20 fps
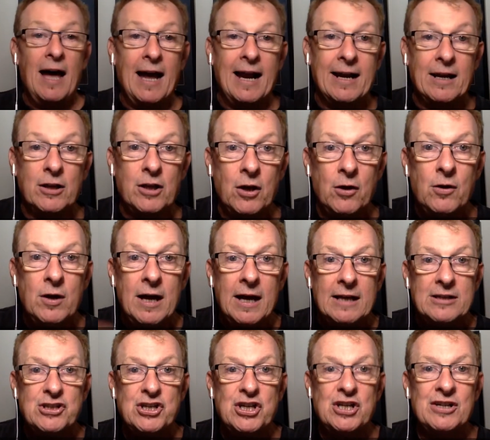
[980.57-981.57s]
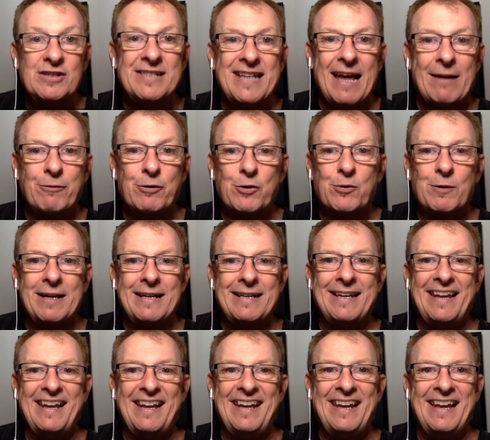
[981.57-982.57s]
I got to go. Cheers. Have a great
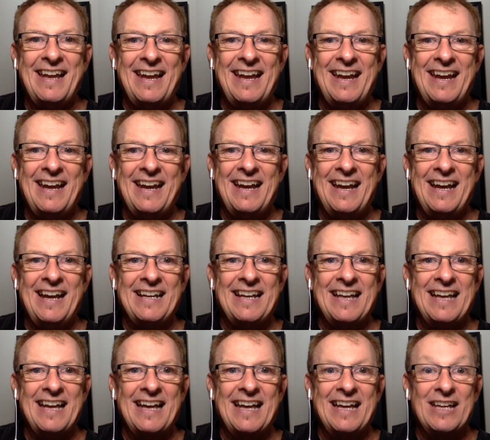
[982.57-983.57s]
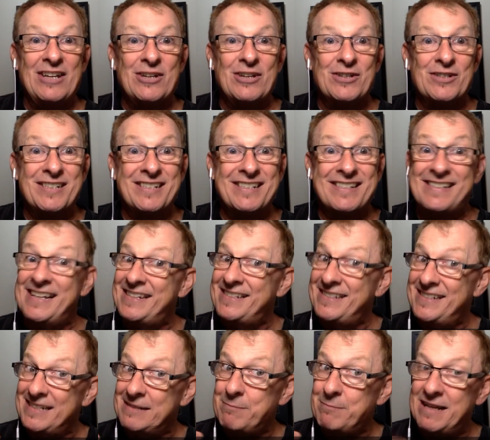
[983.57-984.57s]
day. And uh, your
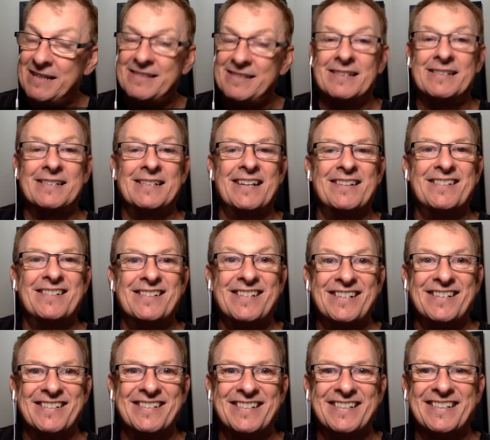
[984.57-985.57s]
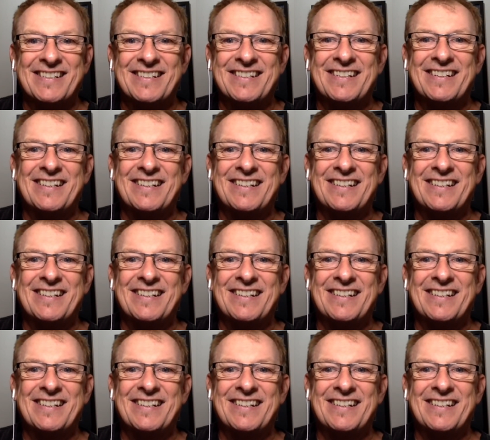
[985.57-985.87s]
success is my success. Cheers.